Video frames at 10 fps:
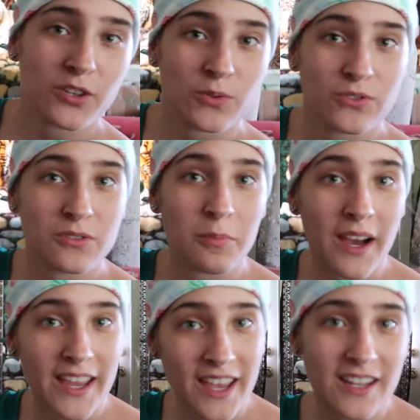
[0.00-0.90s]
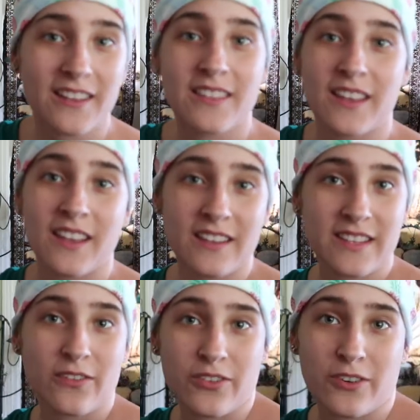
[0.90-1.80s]
used by anything
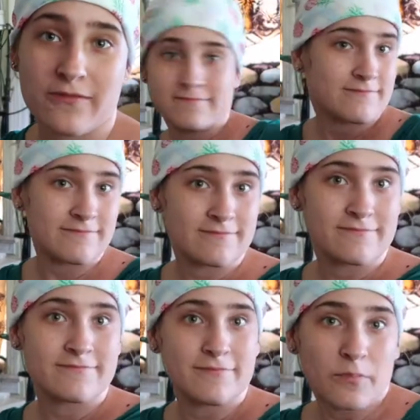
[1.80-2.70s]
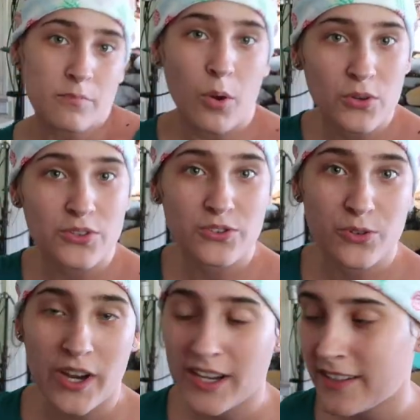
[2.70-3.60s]
except for Boulder's
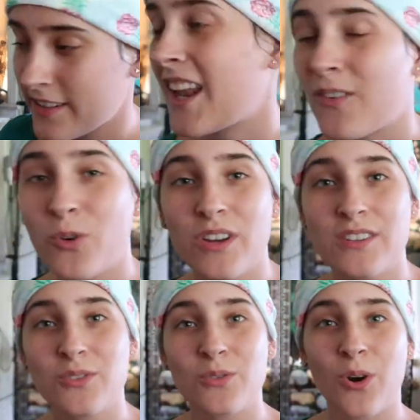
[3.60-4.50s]
Crate. And I'm going to